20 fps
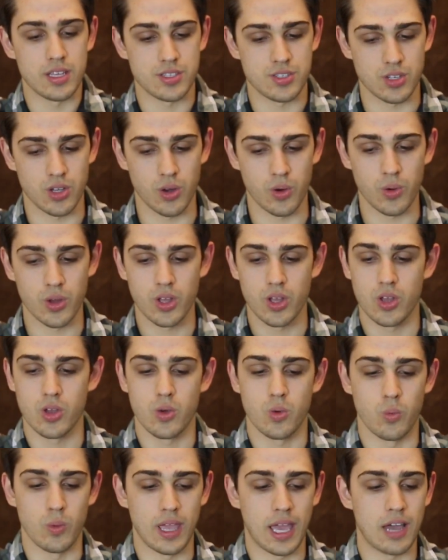So
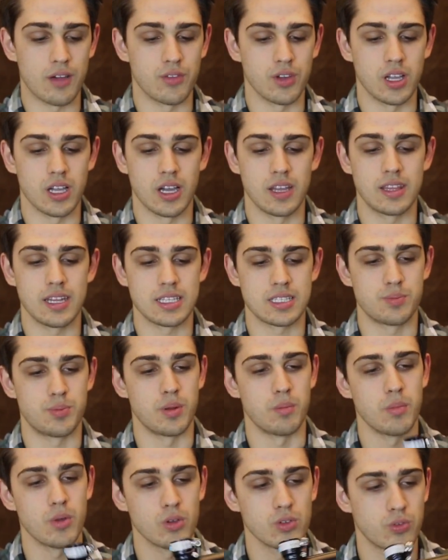we have a gun that's
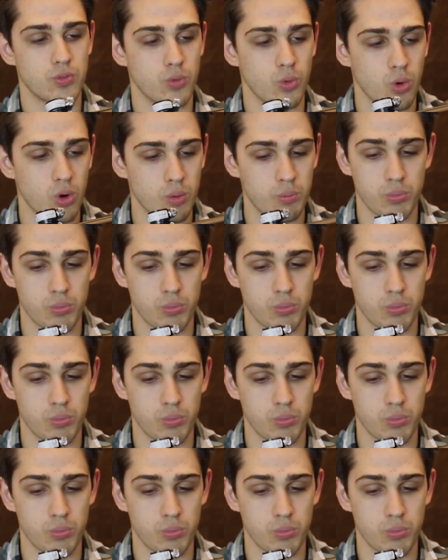been milled for